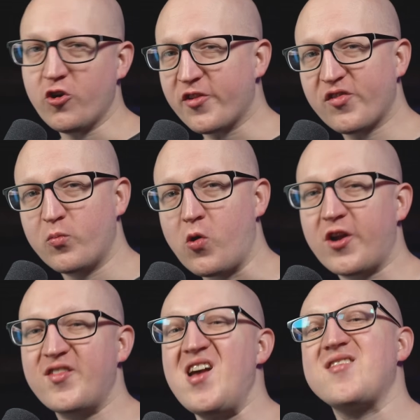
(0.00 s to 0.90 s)
It also
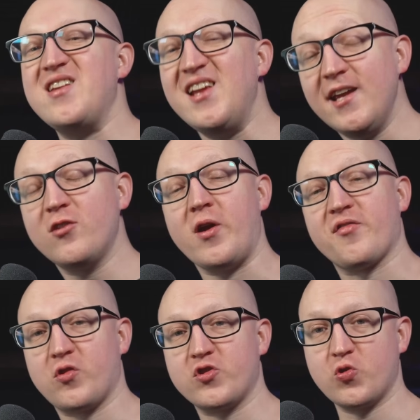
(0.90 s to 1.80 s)
works as an
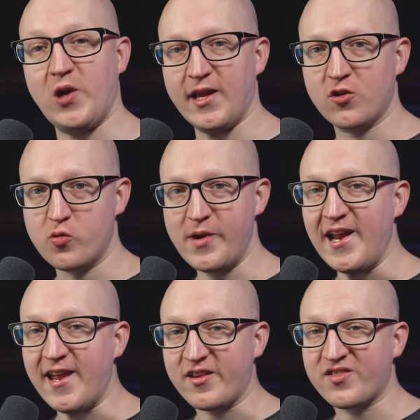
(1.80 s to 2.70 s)
ingress controller in
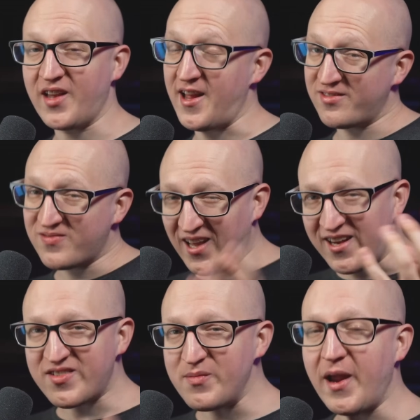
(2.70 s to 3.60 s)
Kubernetes, and
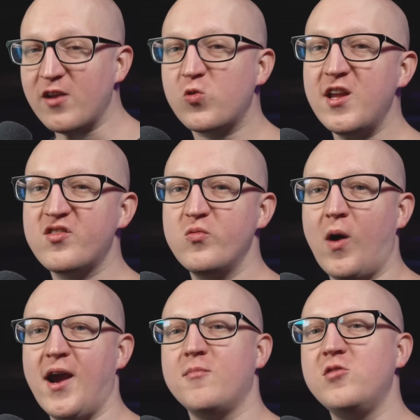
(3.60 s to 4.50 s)
that is the main reason
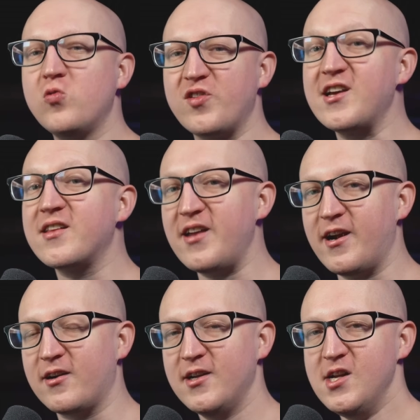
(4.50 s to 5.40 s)
why I'm using it
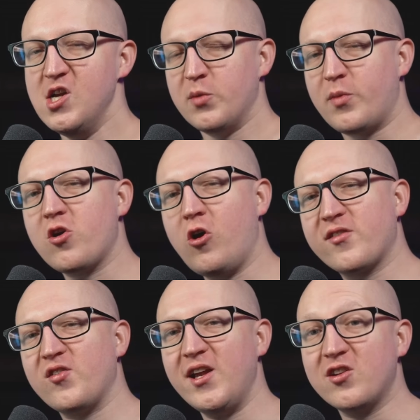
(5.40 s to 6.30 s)
there. But
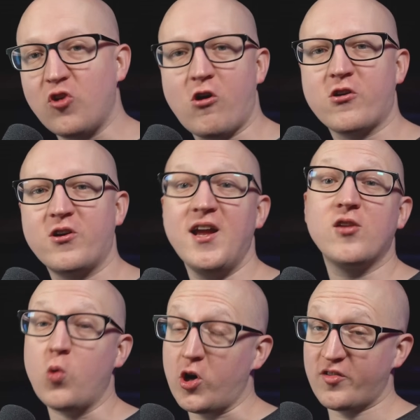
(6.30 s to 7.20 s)
also in Docker,
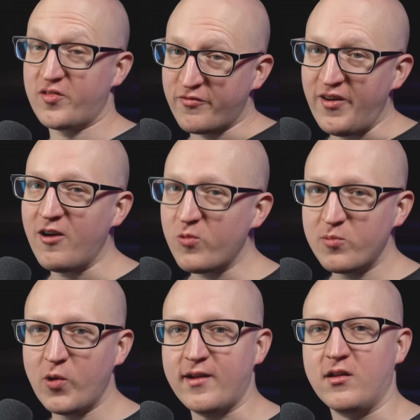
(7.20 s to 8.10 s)
it works very
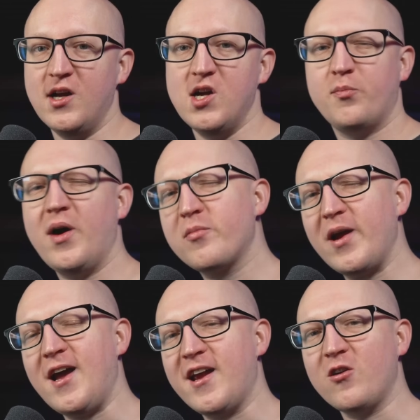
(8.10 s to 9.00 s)
well. By the
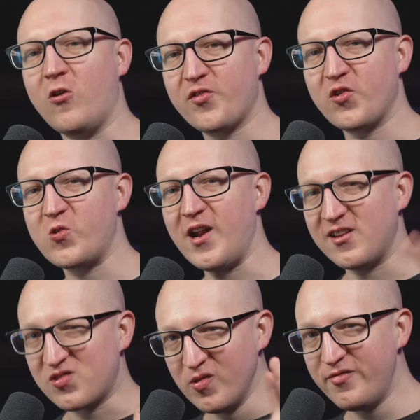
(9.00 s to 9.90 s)
way, I also
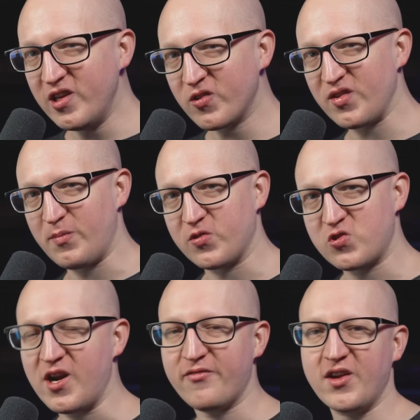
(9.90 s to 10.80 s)
created two videos about
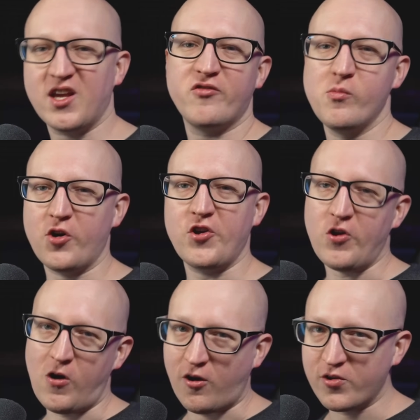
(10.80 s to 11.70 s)
Traefik if you want to
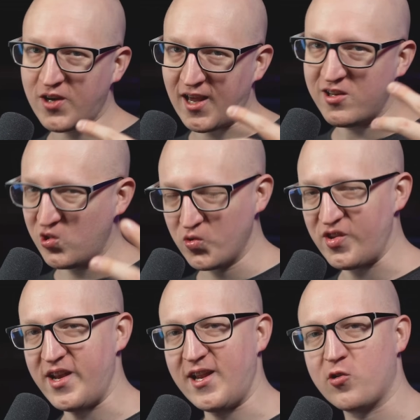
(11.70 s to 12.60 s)
know how you can use
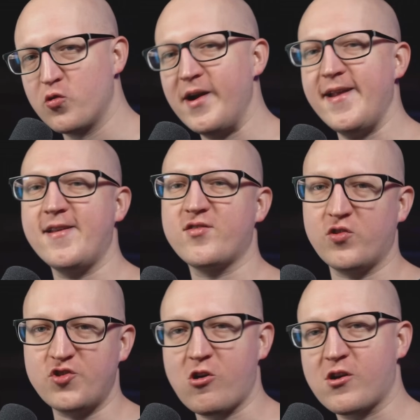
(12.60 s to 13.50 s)
that in Kubernetes
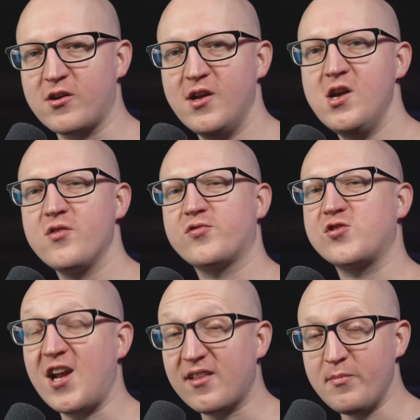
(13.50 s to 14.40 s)
or Docker, so
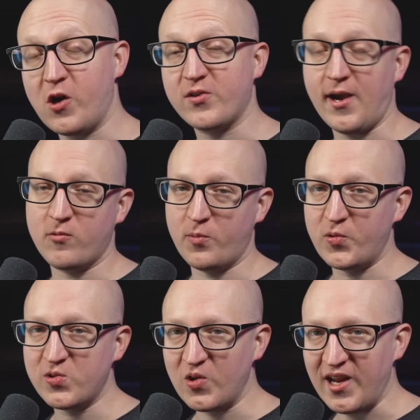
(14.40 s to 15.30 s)
check them out, I will
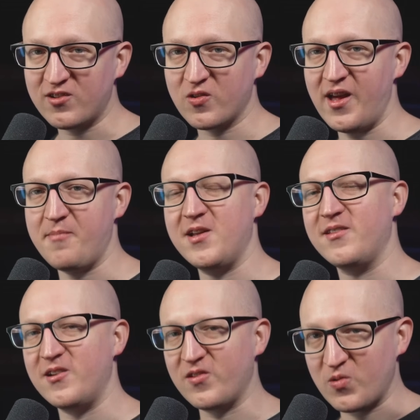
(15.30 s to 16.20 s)
put you a link to them in
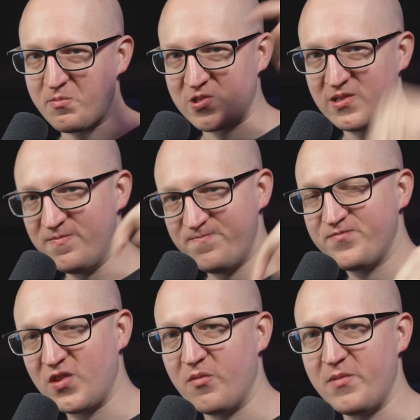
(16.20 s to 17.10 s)
the description
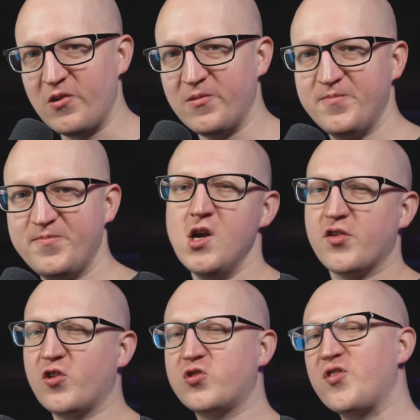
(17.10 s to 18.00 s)
down below.
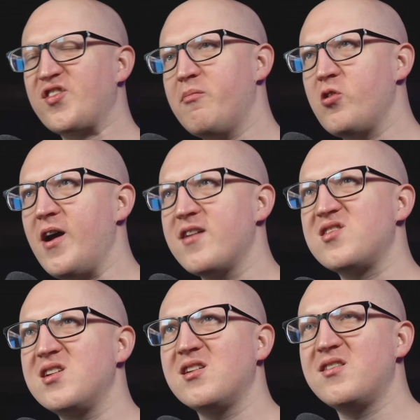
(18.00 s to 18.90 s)
So to summarize it,